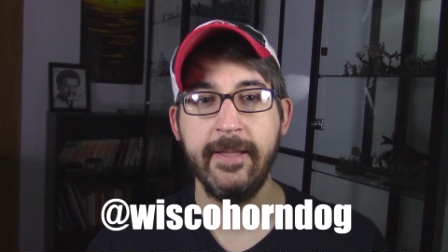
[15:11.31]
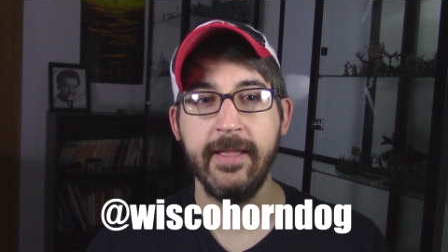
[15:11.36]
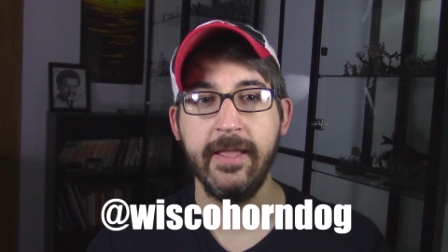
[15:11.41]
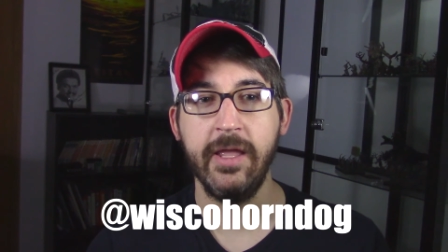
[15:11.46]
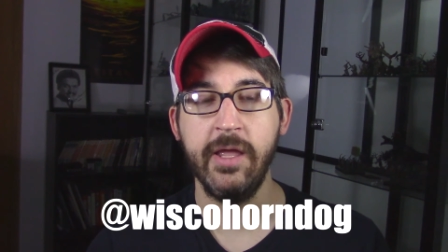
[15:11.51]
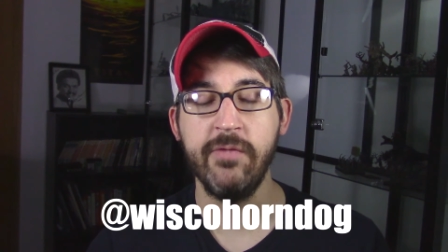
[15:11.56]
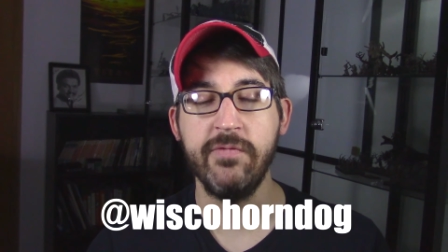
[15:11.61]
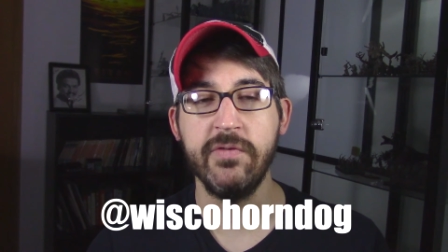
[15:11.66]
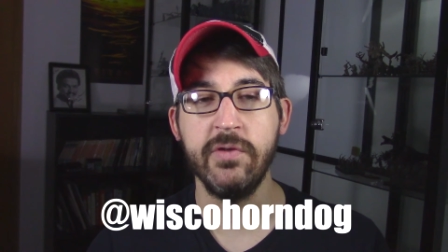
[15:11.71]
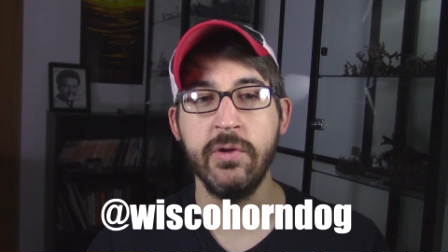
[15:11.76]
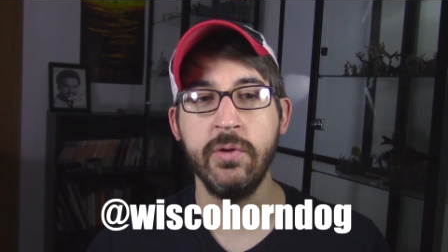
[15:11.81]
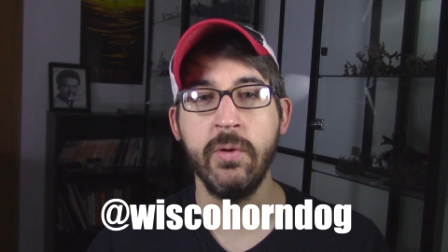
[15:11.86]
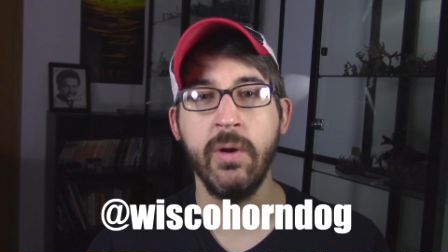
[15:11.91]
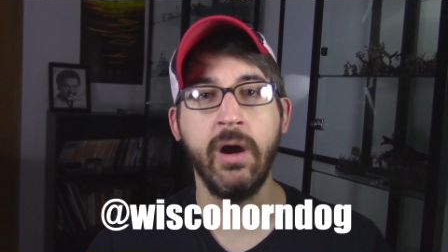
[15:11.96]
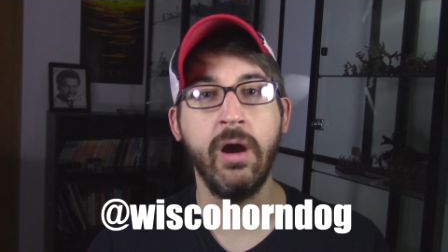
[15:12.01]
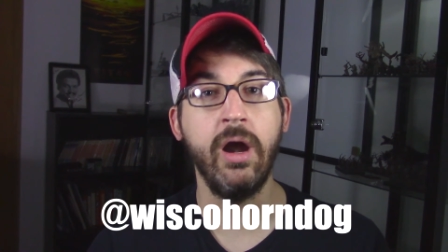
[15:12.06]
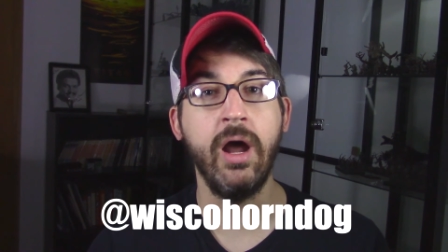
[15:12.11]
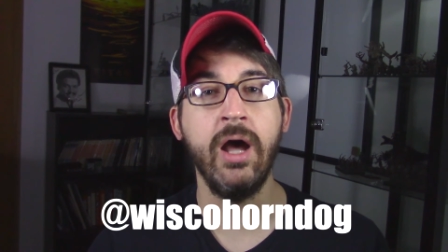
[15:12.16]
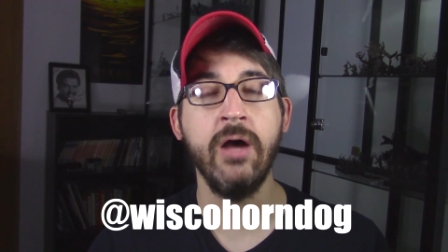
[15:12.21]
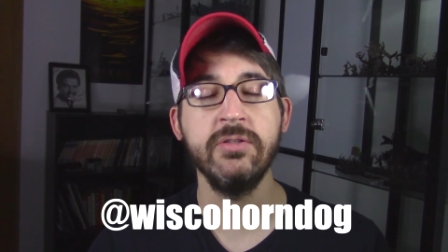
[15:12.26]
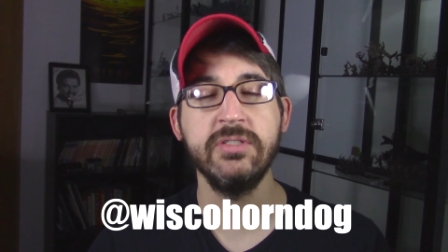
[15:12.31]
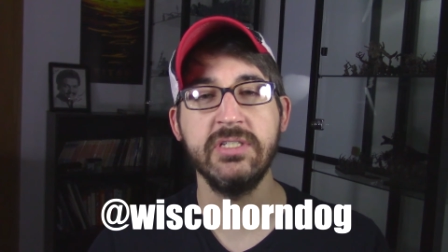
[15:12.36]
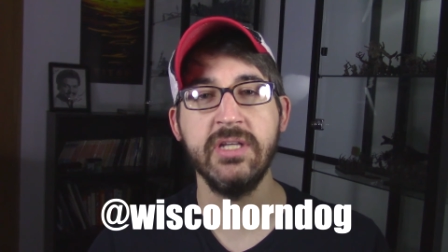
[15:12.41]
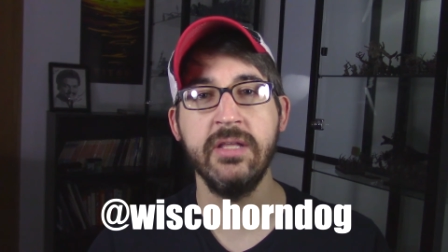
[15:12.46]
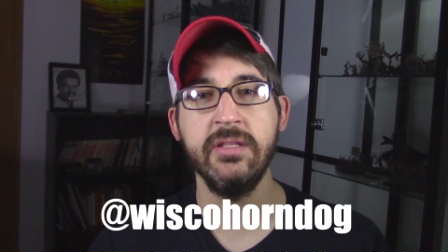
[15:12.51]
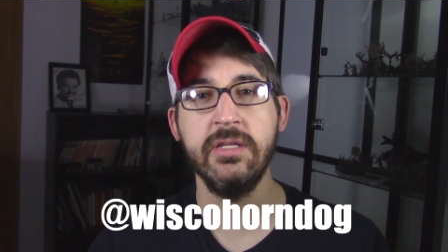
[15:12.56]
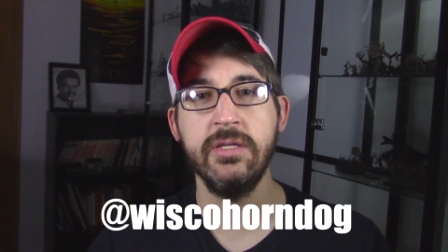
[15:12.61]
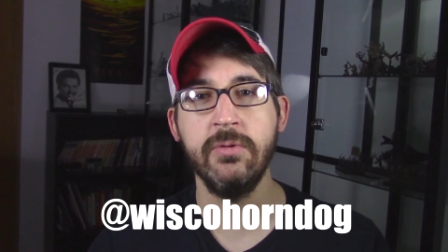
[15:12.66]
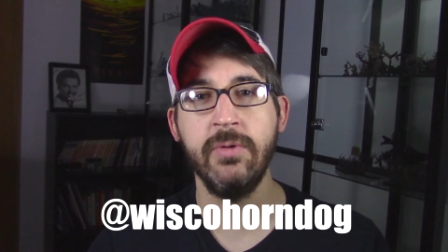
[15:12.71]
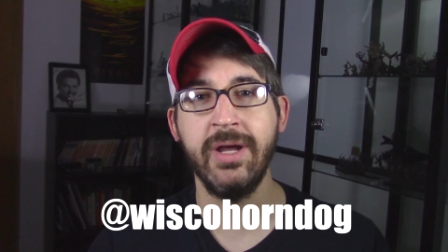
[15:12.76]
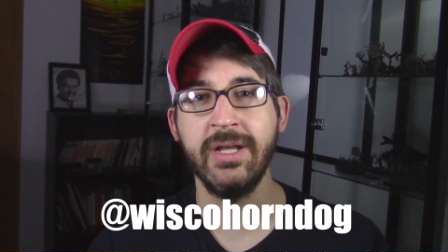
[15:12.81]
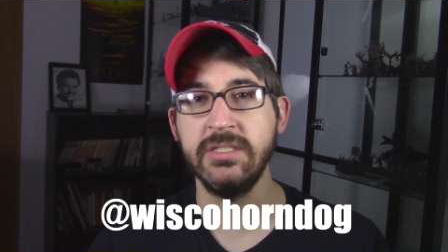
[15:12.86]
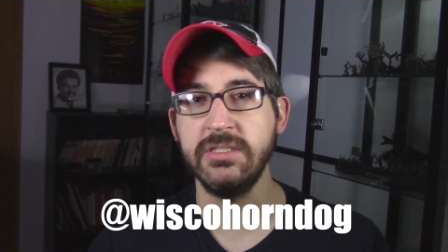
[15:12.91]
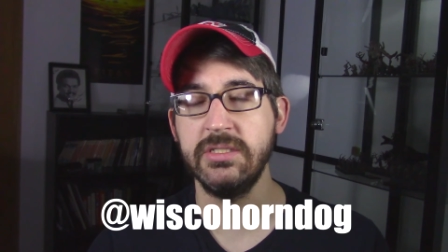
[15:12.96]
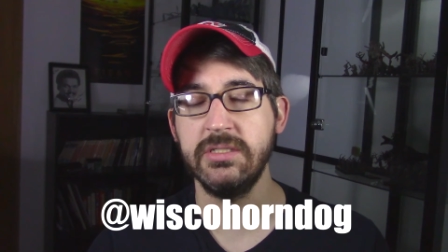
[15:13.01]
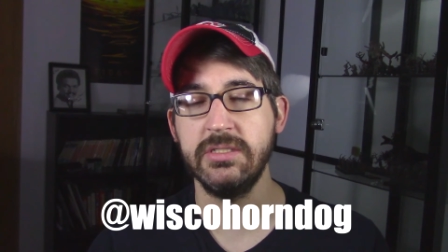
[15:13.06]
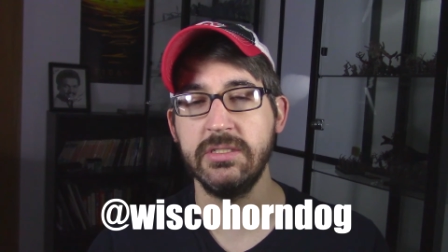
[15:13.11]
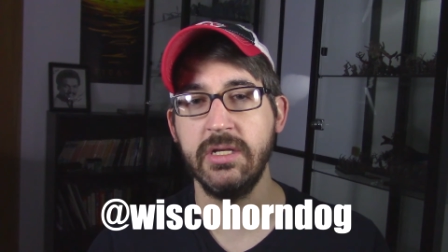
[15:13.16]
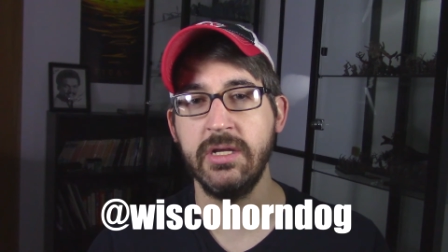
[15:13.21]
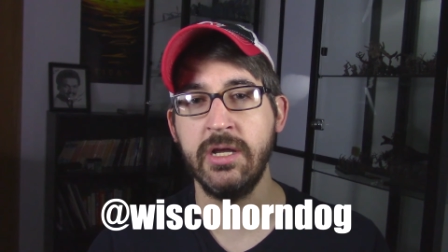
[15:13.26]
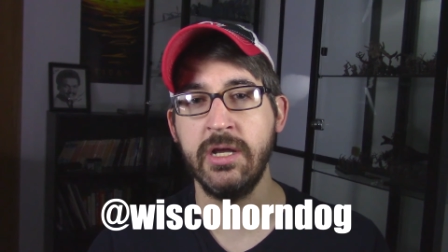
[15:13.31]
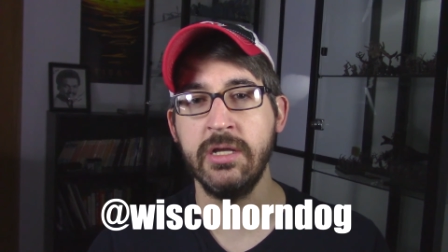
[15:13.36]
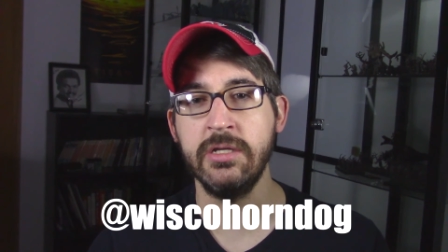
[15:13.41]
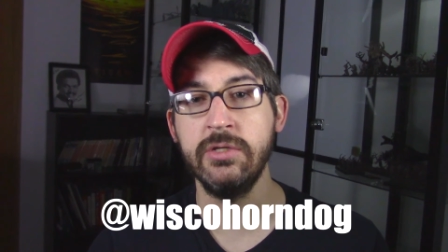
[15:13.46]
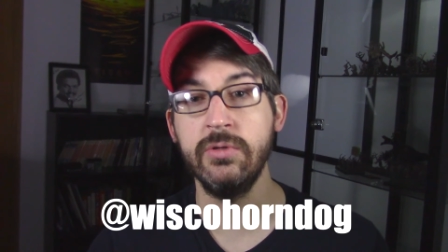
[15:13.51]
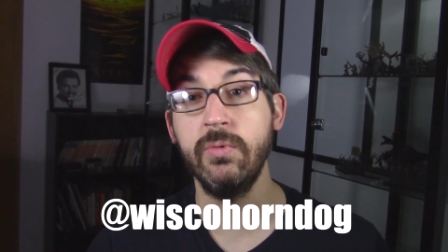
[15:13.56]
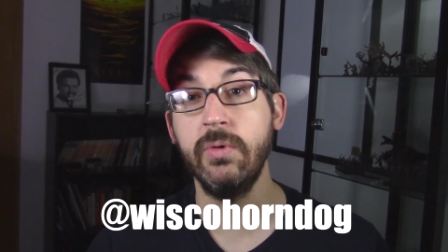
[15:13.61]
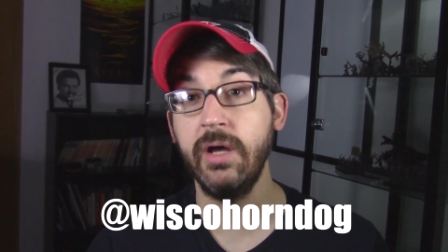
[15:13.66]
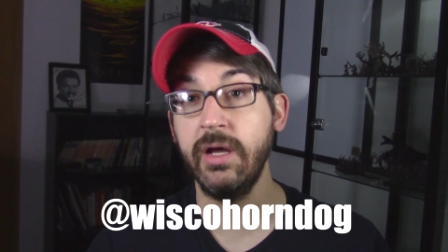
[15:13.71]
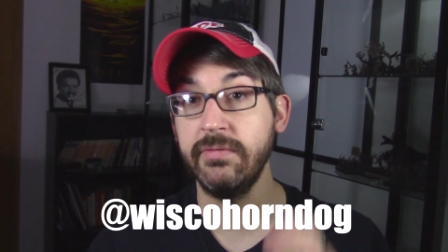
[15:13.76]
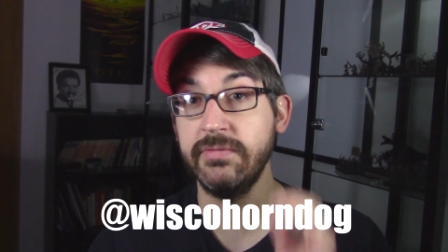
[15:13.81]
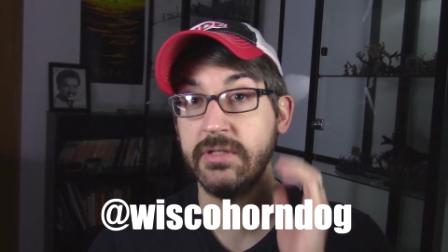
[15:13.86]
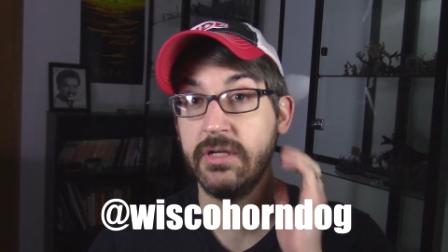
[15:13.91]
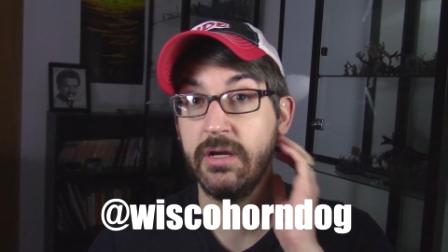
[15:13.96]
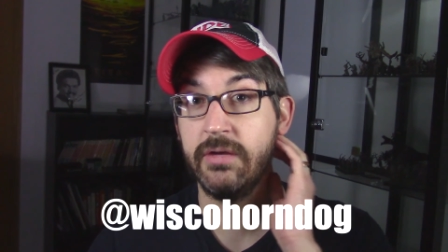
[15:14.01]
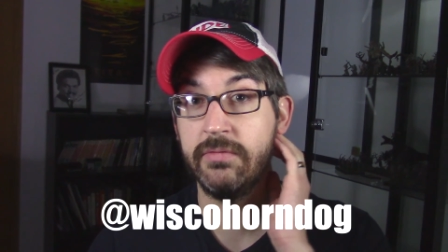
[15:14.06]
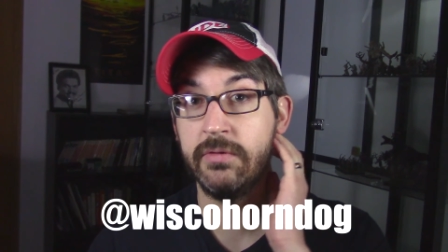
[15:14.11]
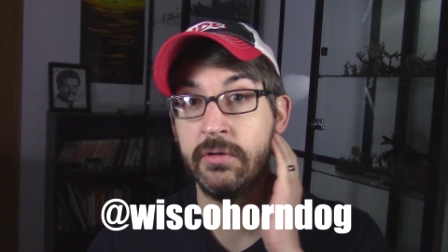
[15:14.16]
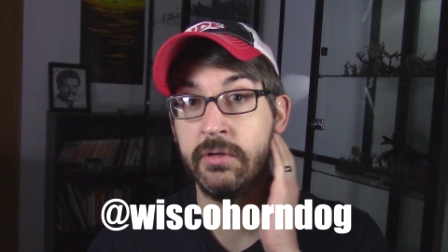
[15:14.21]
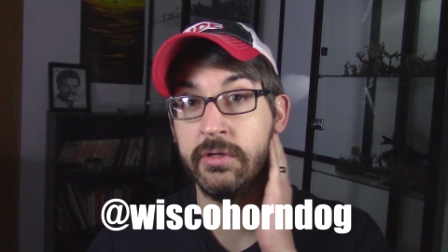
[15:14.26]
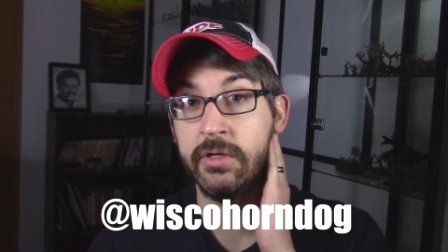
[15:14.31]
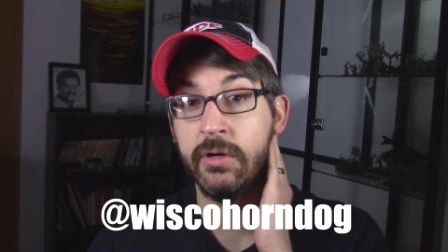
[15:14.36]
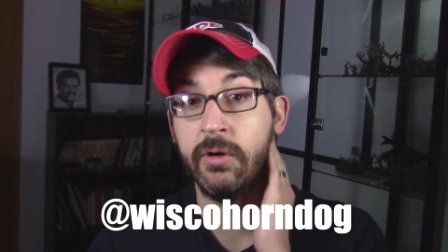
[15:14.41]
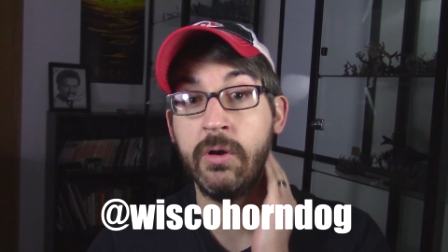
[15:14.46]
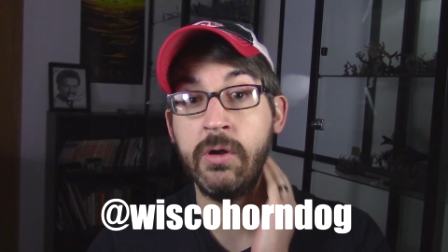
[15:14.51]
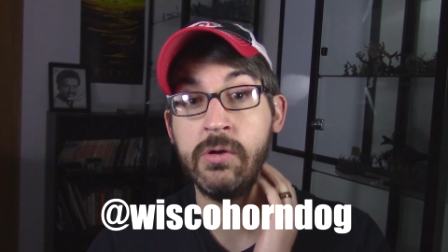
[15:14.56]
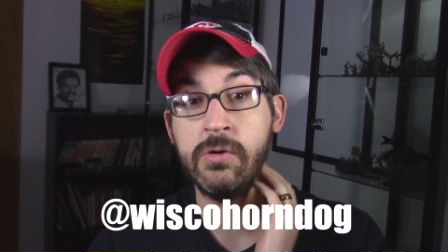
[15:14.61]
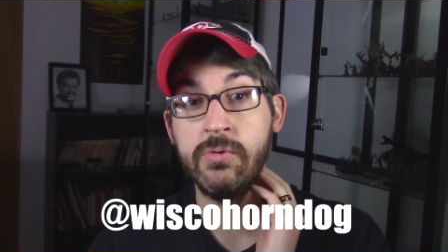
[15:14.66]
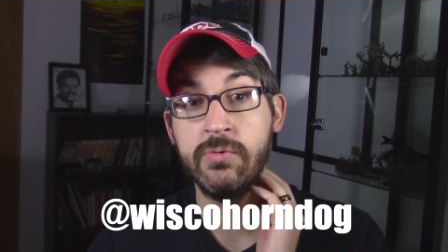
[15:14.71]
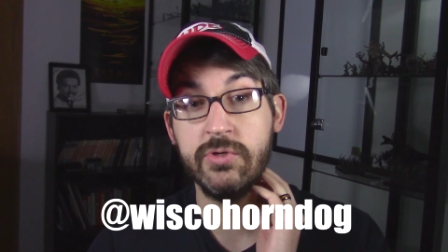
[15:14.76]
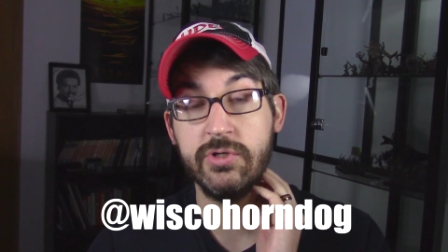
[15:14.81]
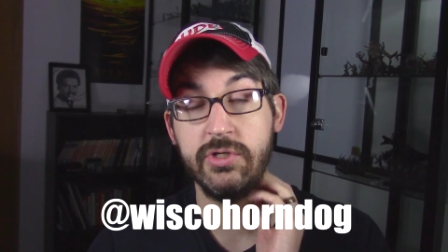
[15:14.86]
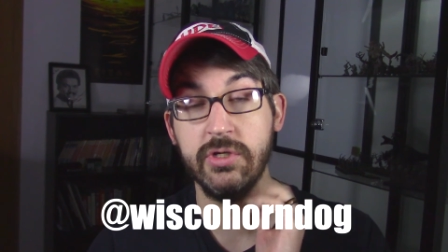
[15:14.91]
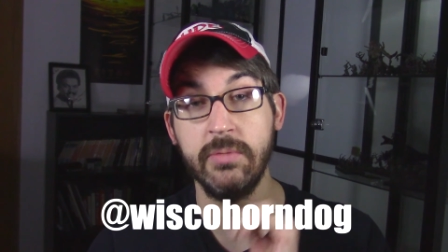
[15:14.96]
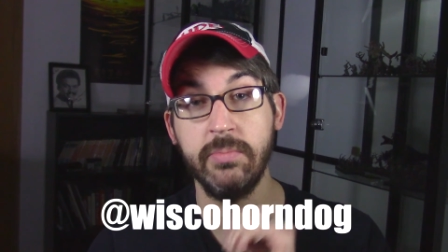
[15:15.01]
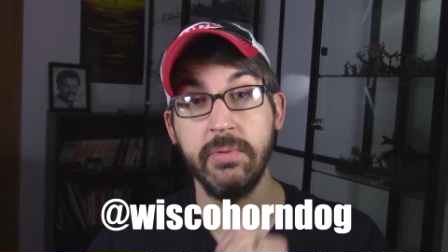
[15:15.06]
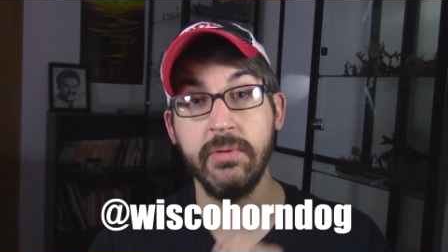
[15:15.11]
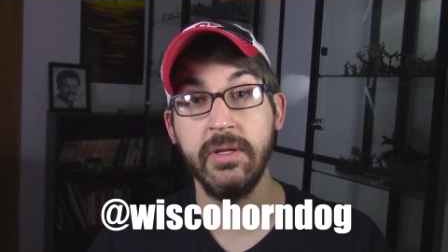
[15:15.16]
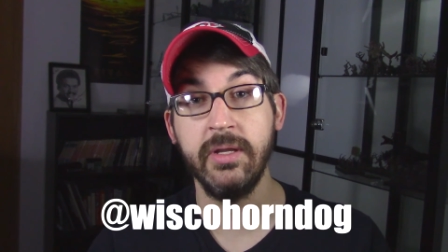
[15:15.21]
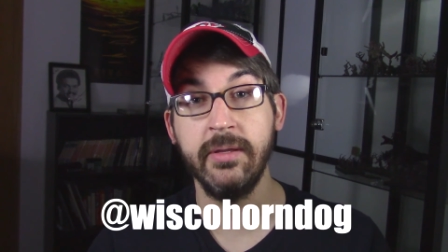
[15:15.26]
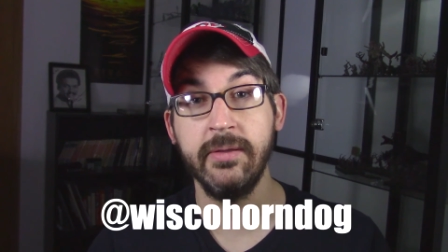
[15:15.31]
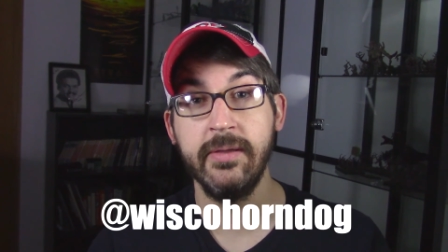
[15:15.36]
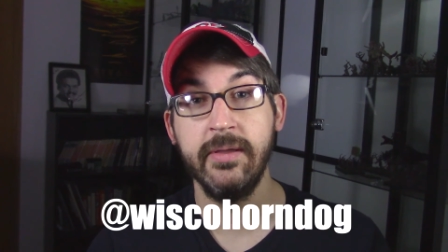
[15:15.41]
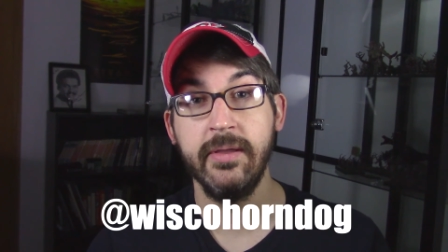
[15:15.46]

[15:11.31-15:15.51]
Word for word: If you are outside the US, you will have to cover your own shipping.